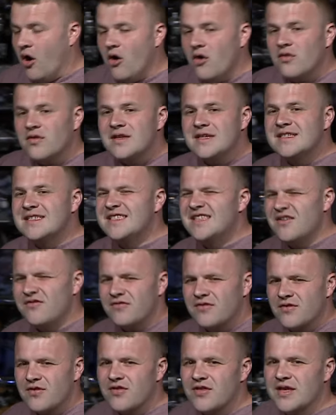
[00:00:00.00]
all these
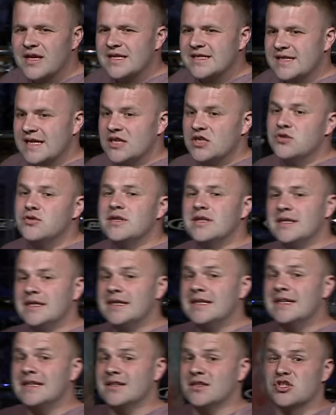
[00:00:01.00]
different things that you
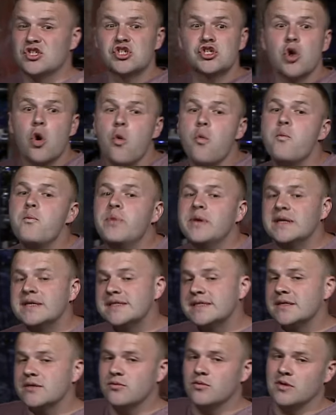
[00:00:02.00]
can get so
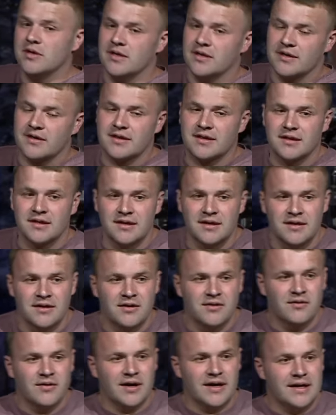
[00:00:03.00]
busy with,
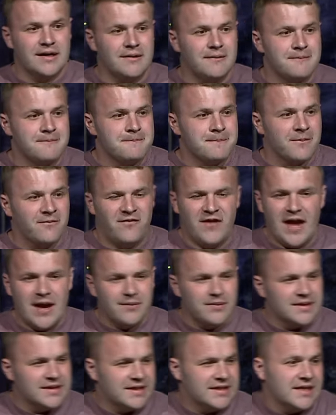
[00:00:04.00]
right?
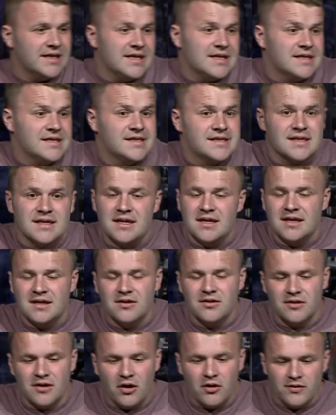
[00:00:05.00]
Family, kids,
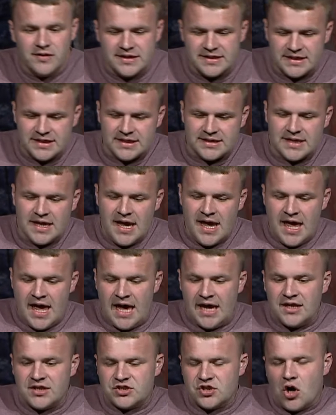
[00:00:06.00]
you know, all these things.
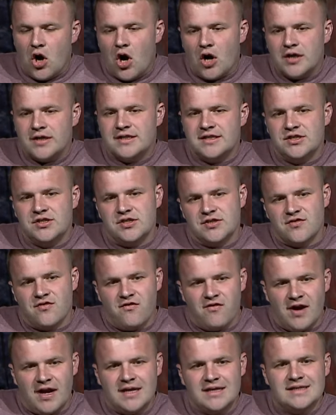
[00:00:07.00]
And it's hard to just
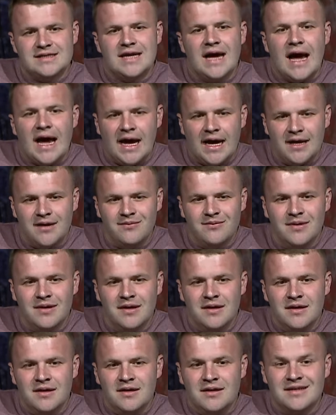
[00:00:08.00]
find time
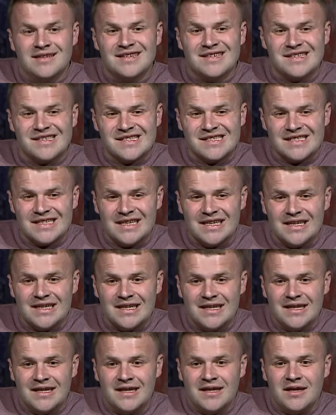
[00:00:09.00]
to sit
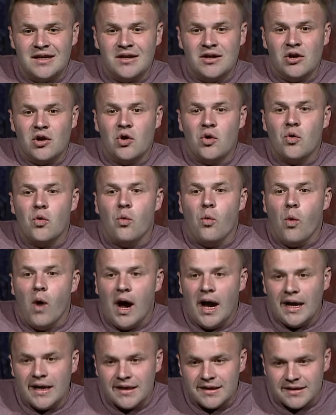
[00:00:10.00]

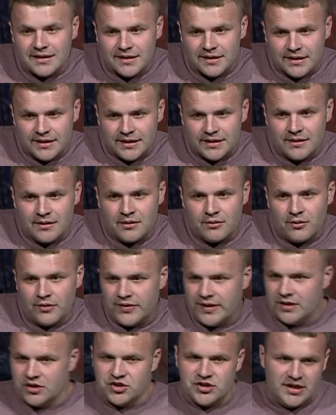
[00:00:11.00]
quietly
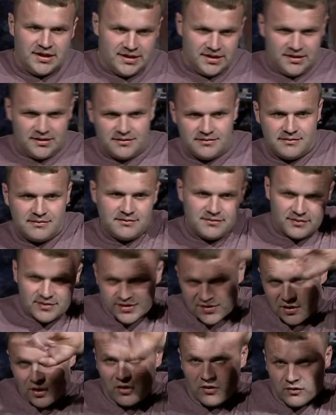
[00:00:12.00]
without trying to
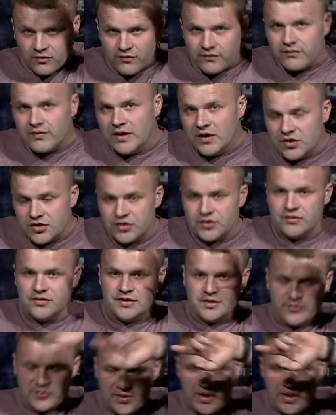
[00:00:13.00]
solve issues